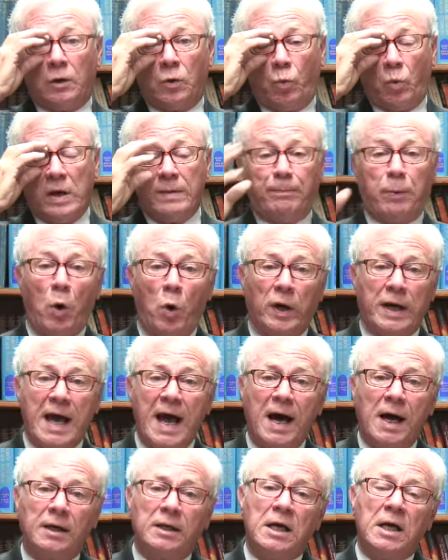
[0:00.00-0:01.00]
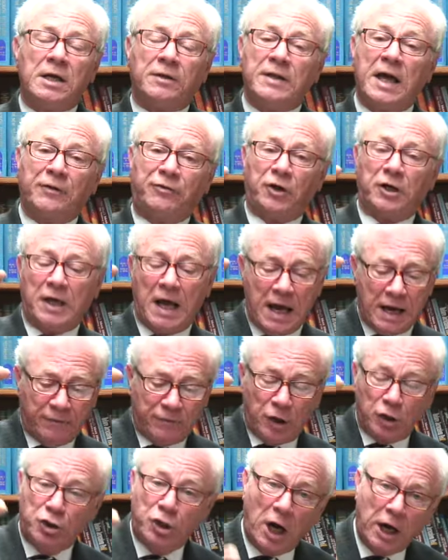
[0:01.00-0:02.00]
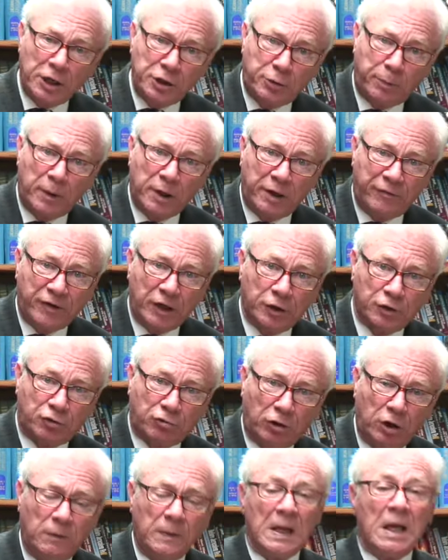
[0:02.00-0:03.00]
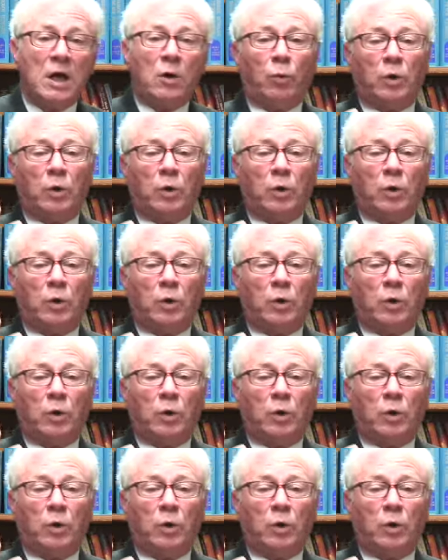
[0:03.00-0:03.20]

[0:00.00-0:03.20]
We point out that the day of the judgment of Israel